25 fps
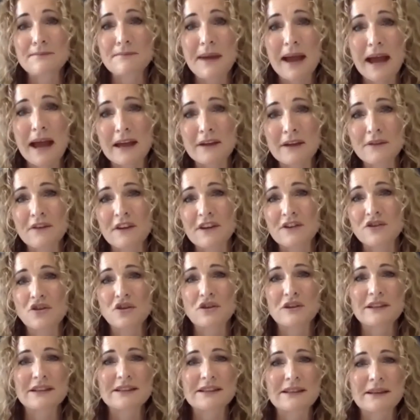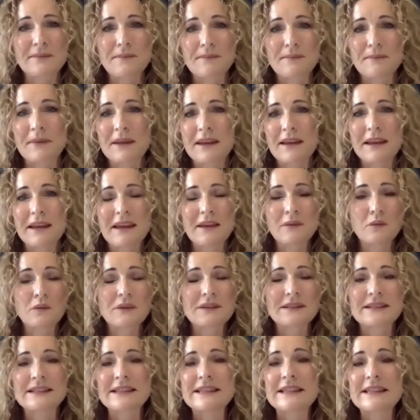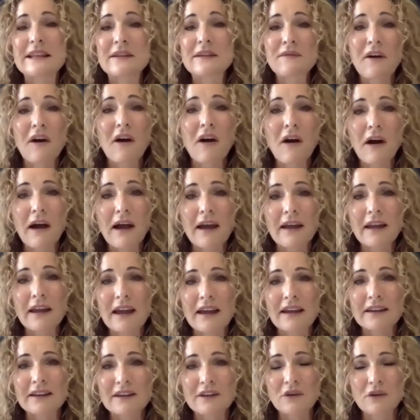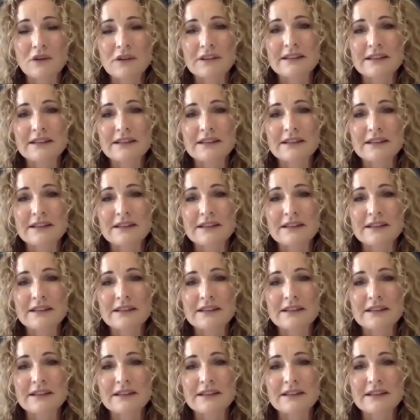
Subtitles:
the demand for our journalism was never higher.